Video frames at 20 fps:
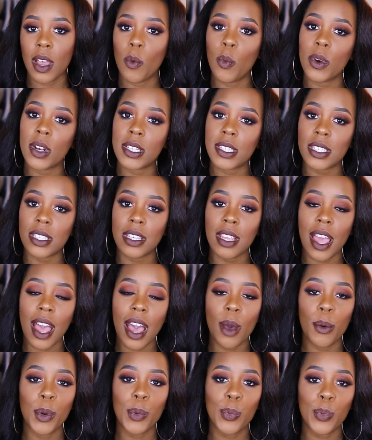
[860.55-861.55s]
I want to see
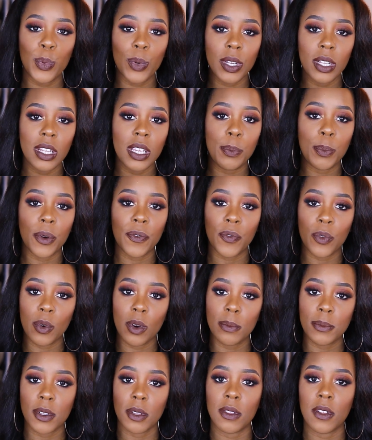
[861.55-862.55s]
how it really
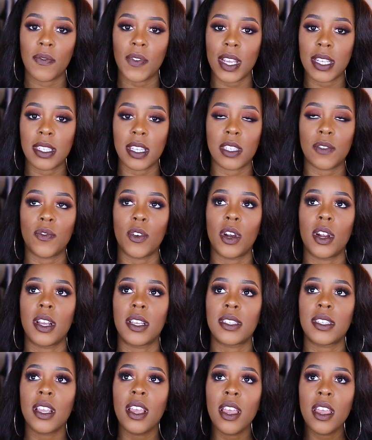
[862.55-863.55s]
performs on the face as far
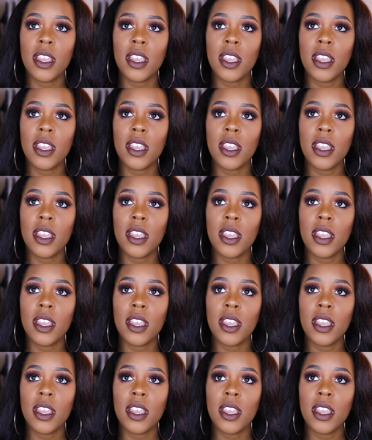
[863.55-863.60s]
as,